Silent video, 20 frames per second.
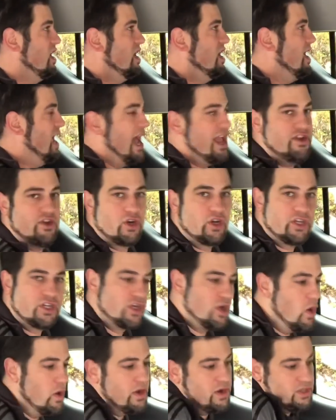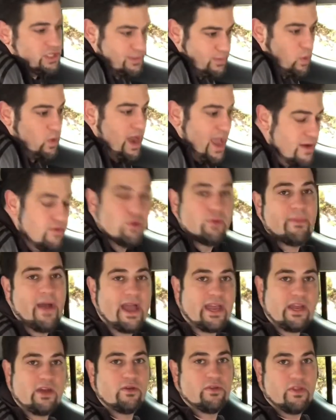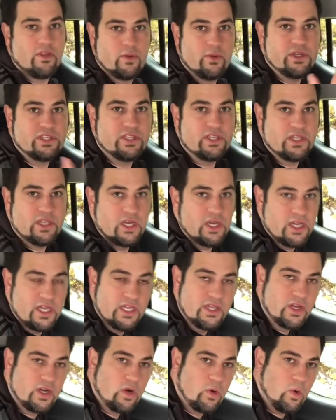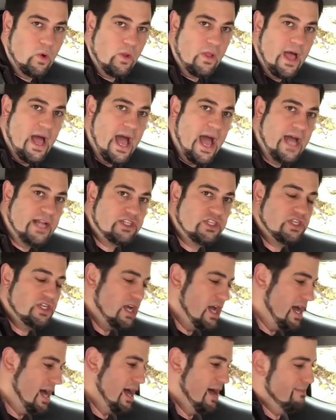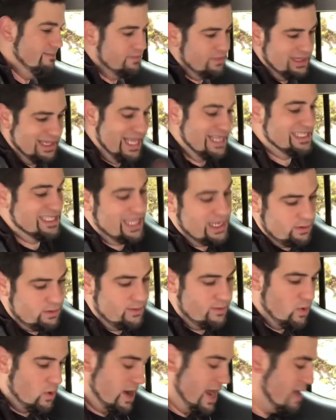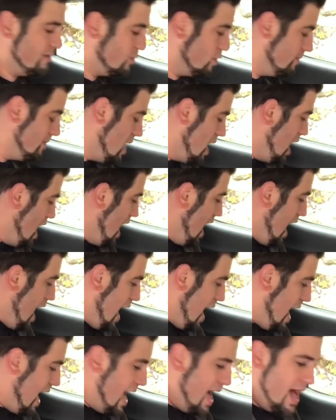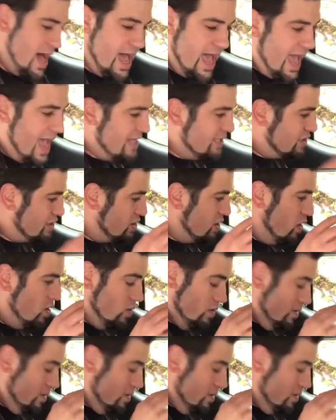and you're good to go here. There's more headroom back here than there is in the Corolla hatch. Less legroom, more headroom. And so